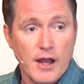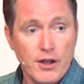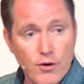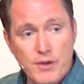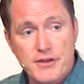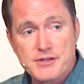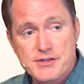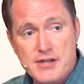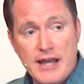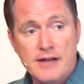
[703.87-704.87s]
You know what this
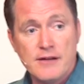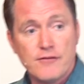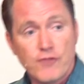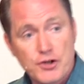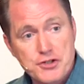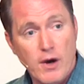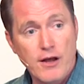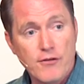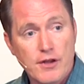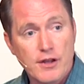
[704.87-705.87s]
is saying? Verse
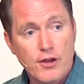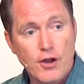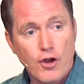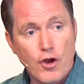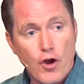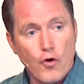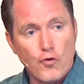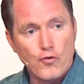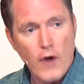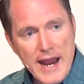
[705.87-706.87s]
12,
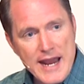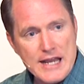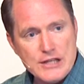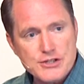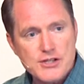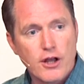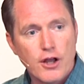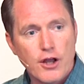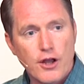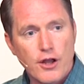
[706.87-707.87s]
raise
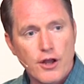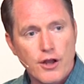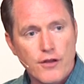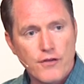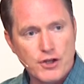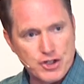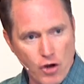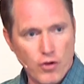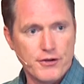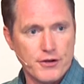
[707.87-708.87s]
the
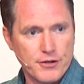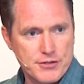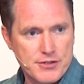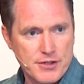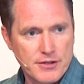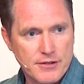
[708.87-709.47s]
shoulders.